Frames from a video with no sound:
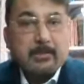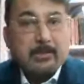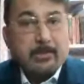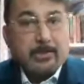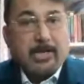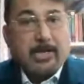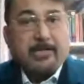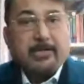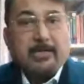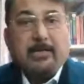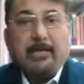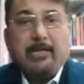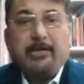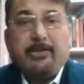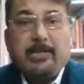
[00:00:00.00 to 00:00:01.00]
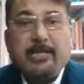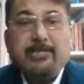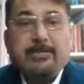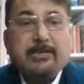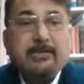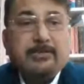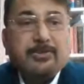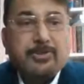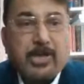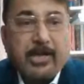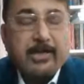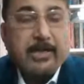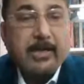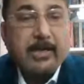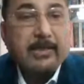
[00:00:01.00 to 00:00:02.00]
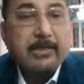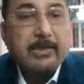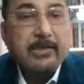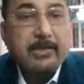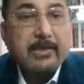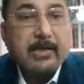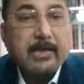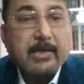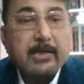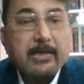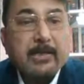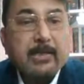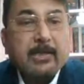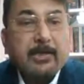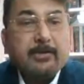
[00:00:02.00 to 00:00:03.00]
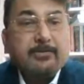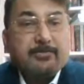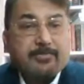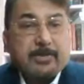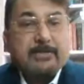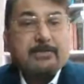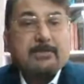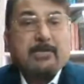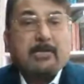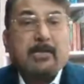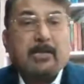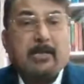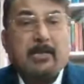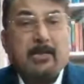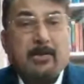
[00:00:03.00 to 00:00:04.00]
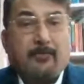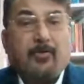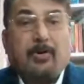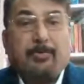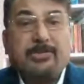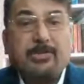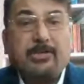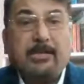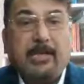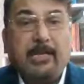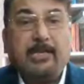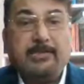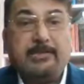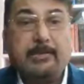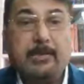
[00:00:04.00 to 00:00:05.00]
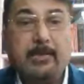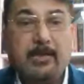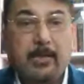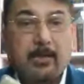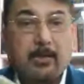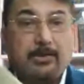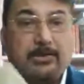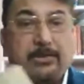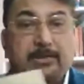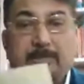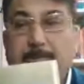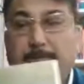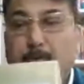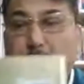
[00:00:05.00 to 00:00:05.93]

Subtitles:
titled Engaging China-India Interest in Information Age. This is